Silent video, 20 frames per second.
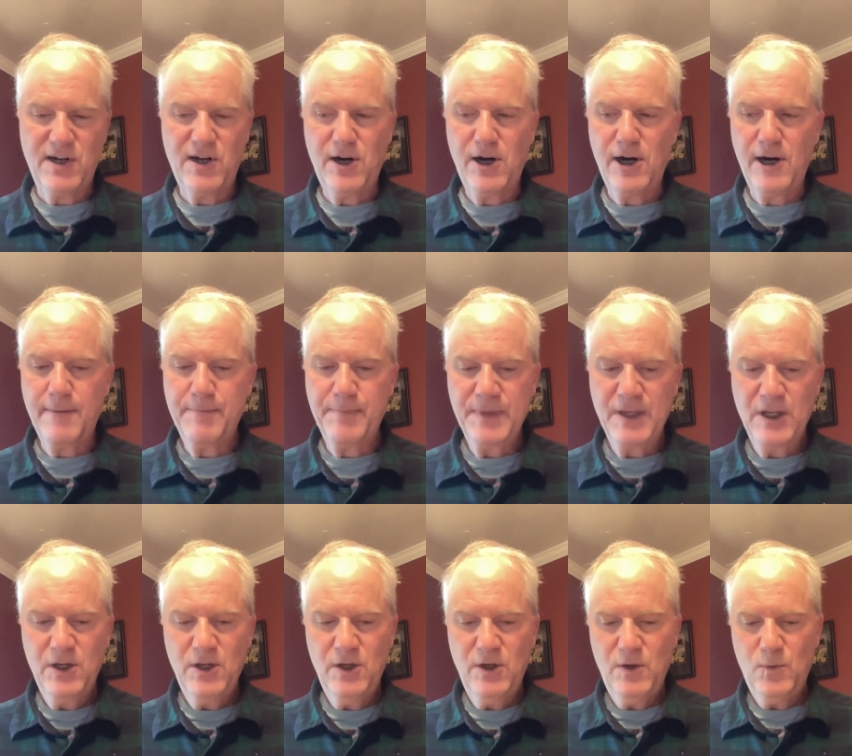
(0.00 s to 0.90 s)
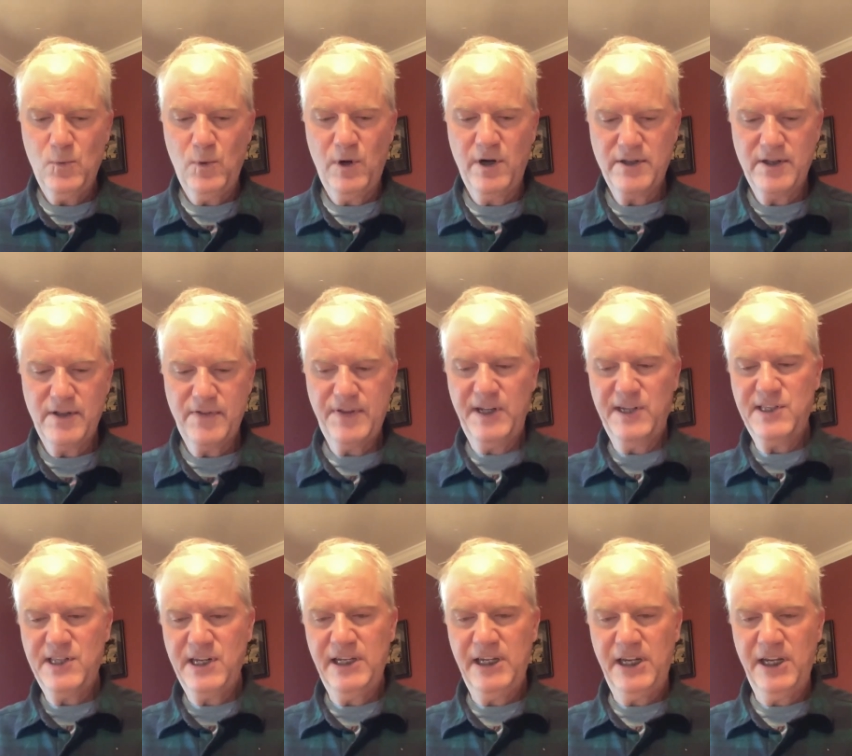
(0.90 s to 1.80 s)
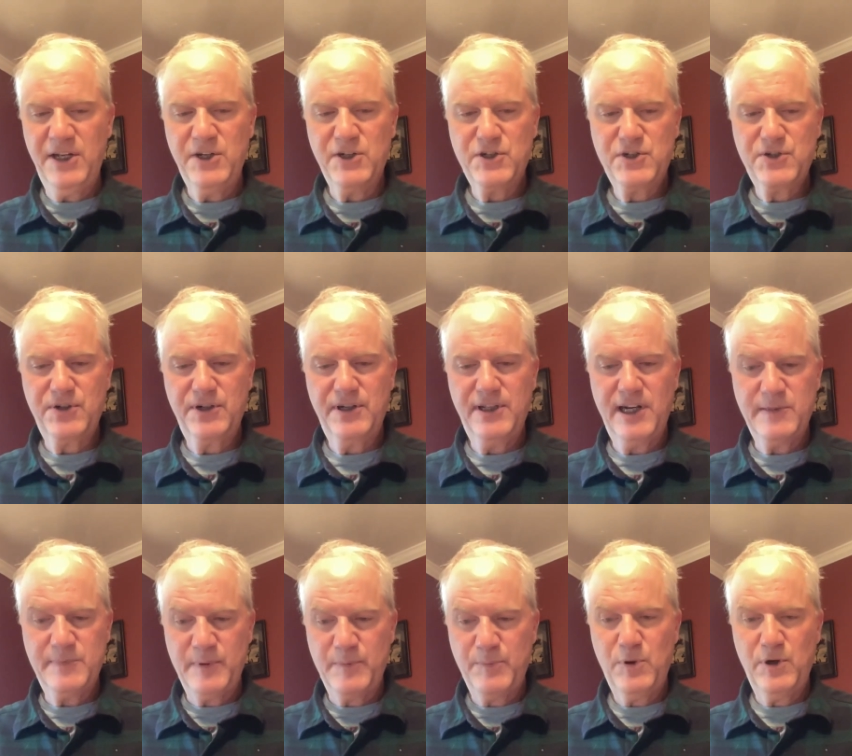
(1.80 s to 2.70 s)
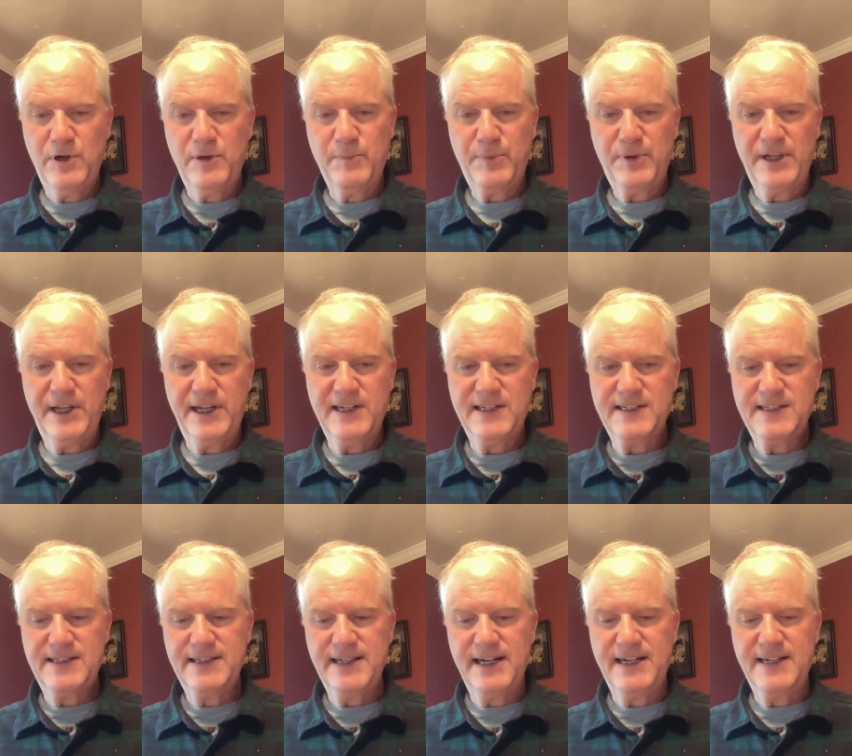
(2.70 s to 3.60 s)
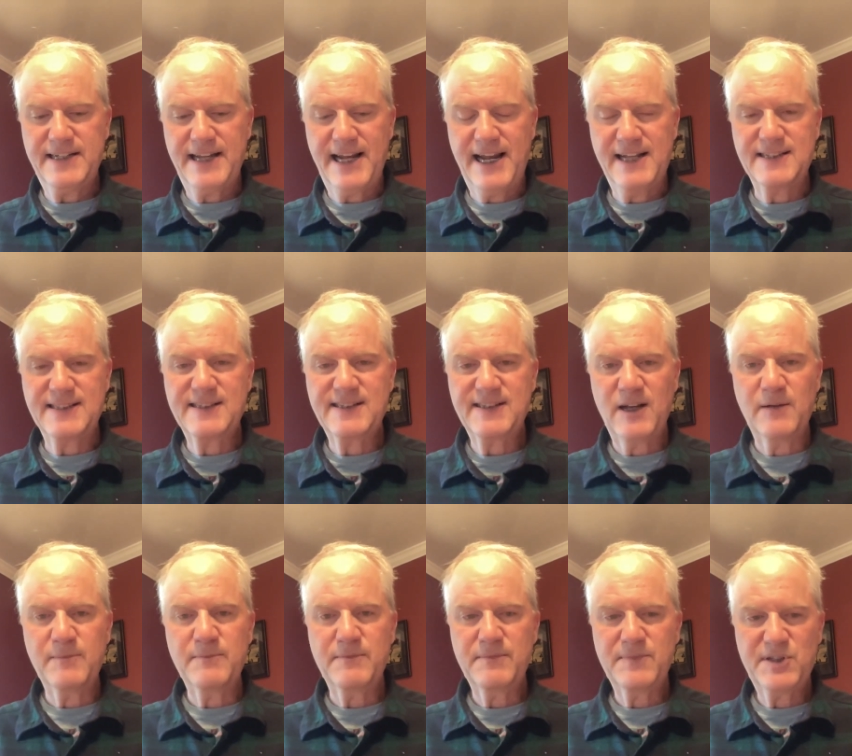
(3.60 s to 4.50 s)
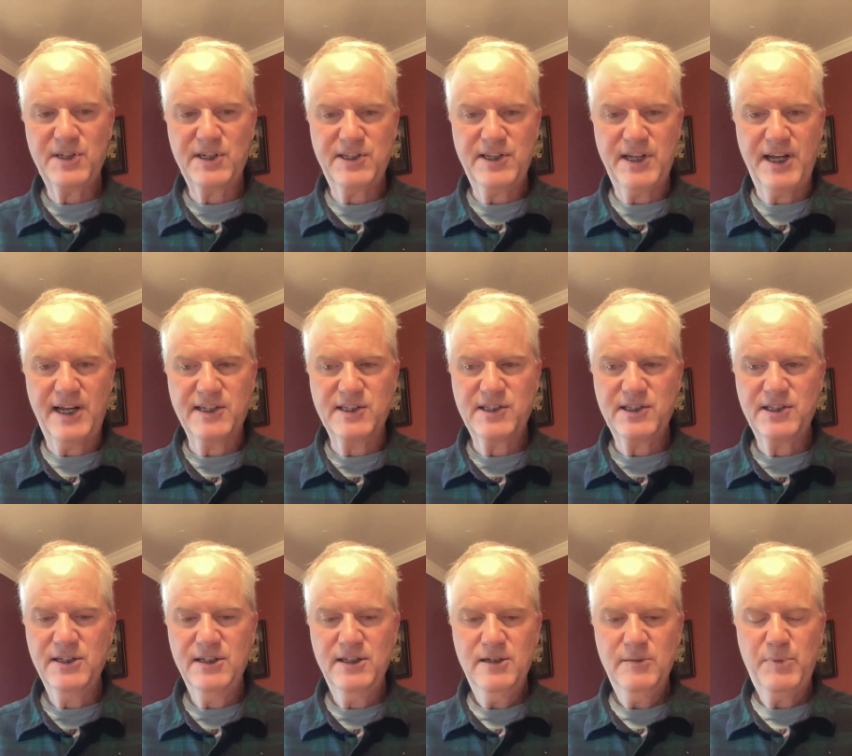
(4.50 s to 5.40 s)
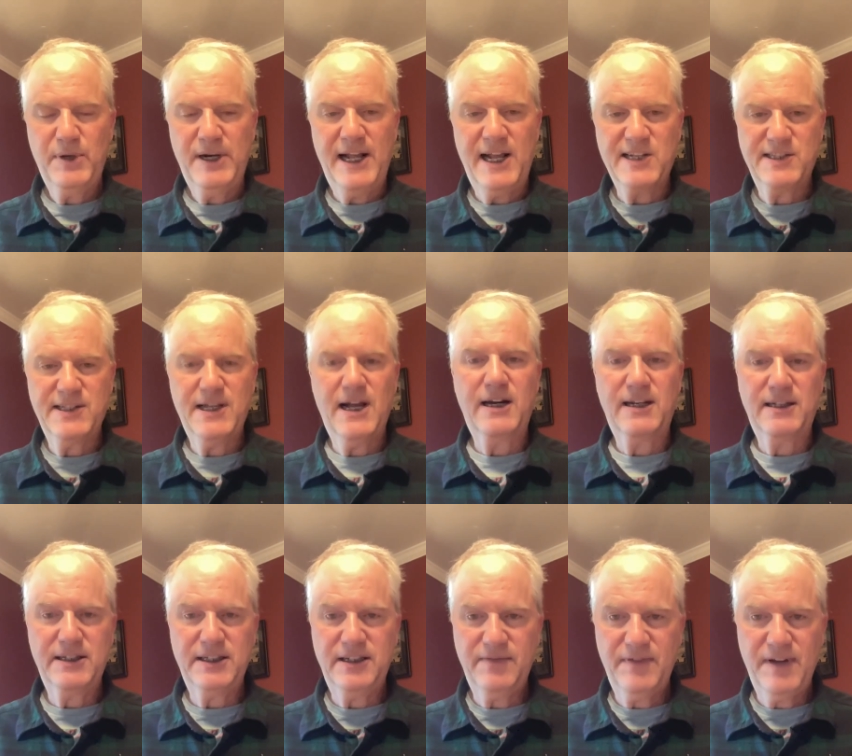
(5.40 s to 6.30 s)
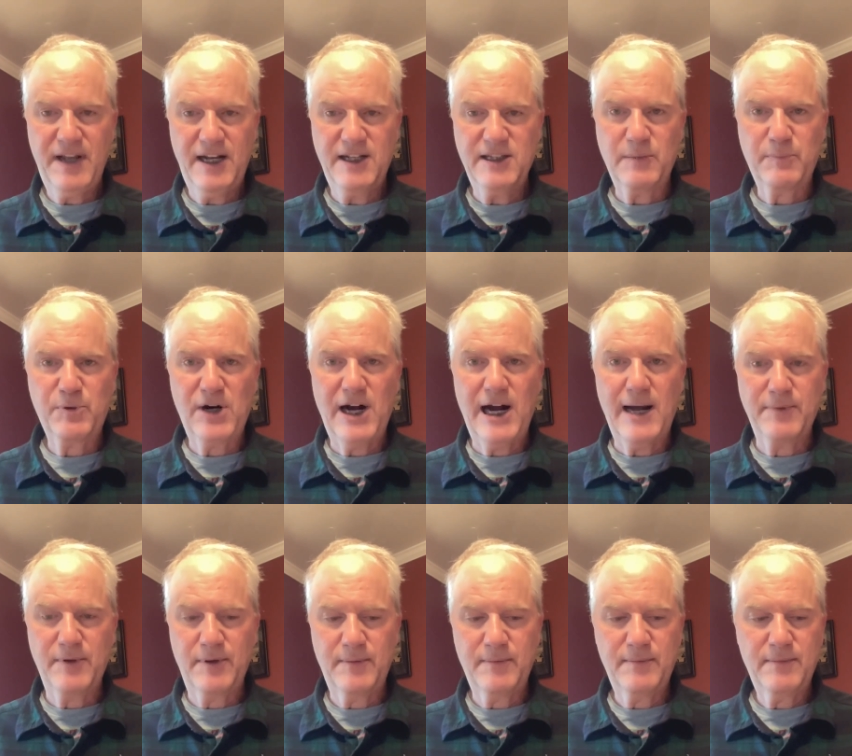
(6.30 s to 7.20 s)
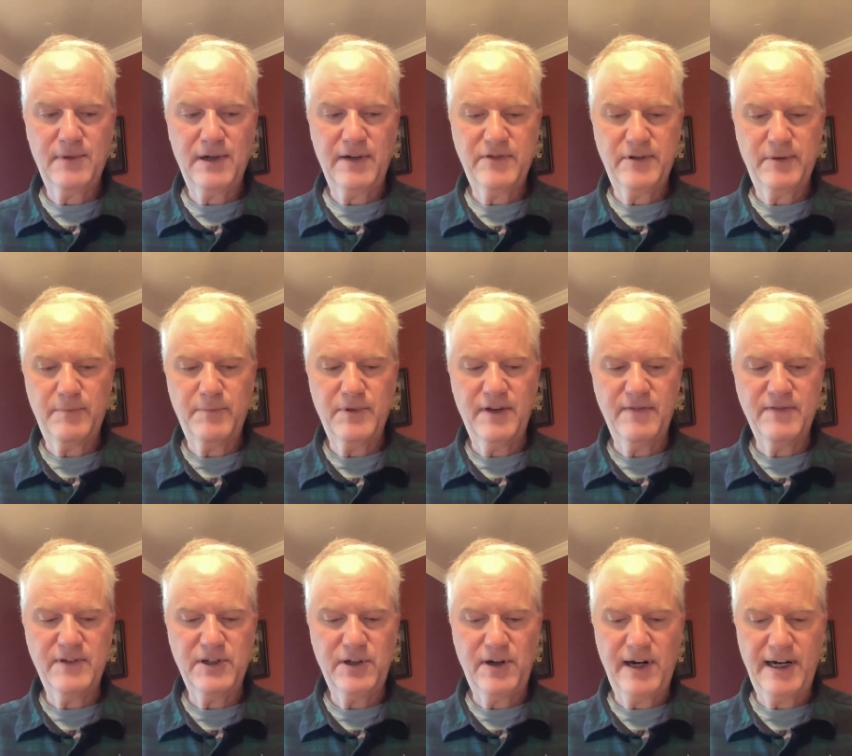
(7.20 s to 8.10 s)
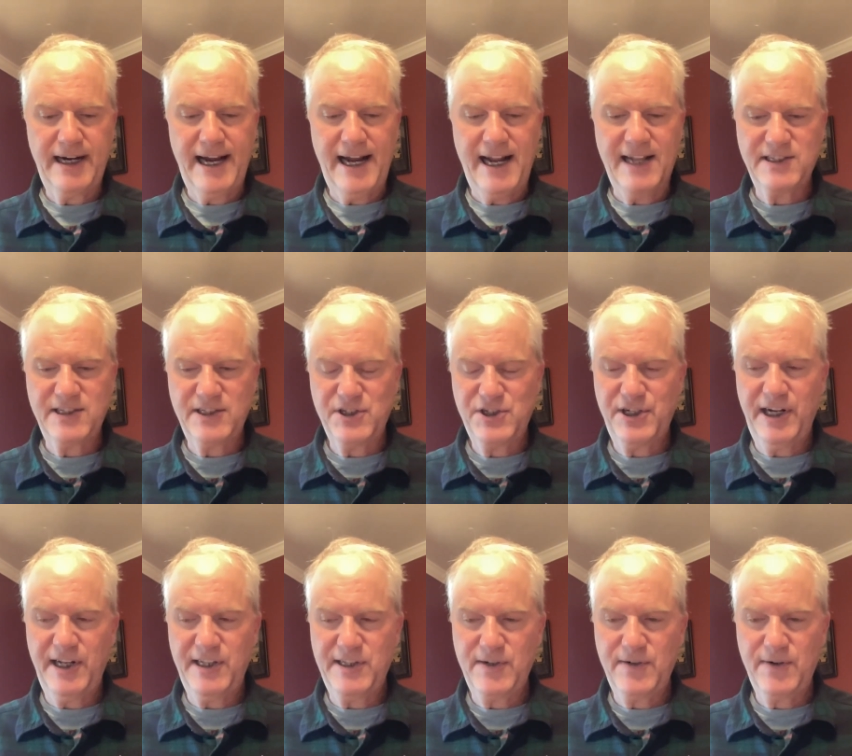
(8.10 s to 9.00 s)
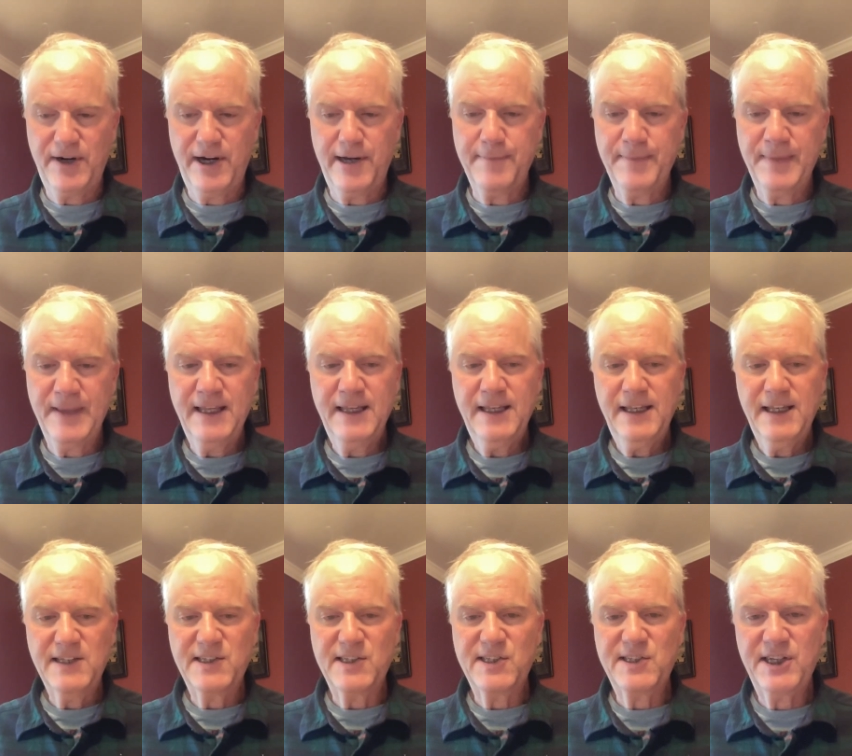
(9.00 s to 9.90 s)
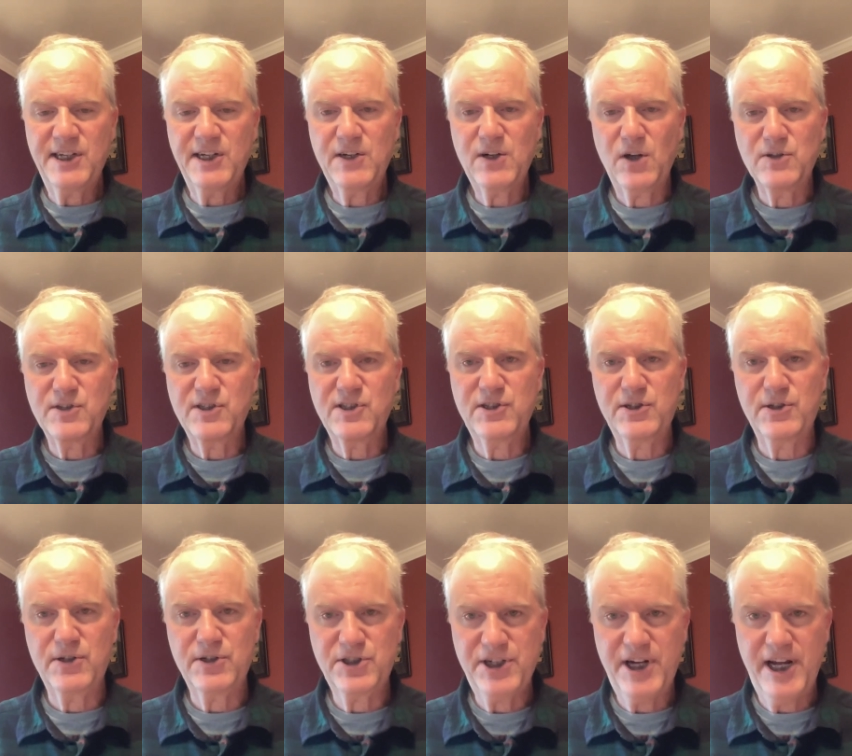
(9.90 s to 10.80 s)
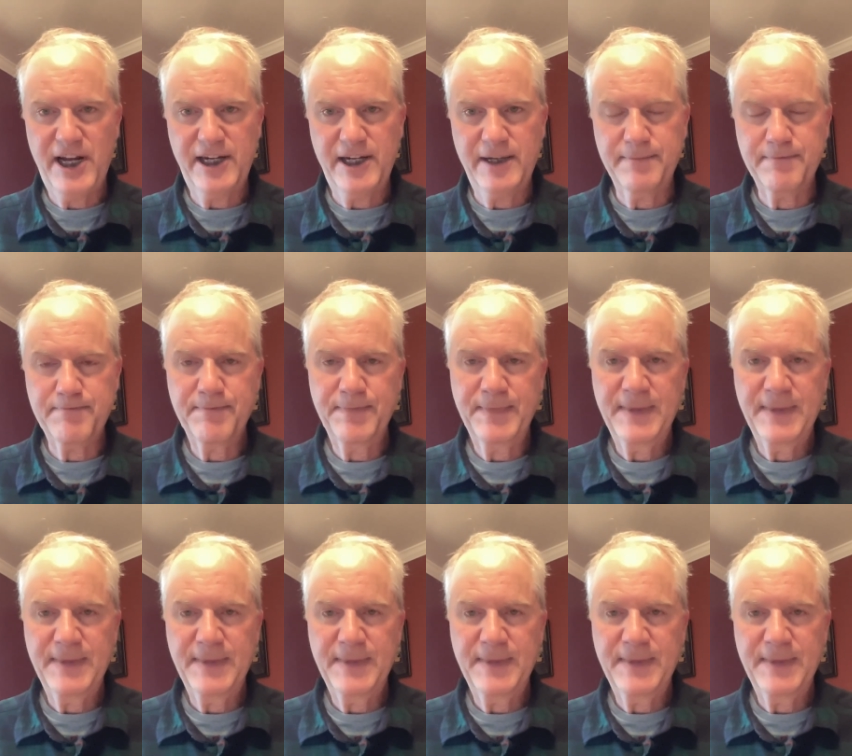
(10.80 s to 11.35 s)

are one of the things in the industry that has been put in place that has had some success but has not alleviated the problem of the dark hats and the shades of gray is this thing called stir shaken.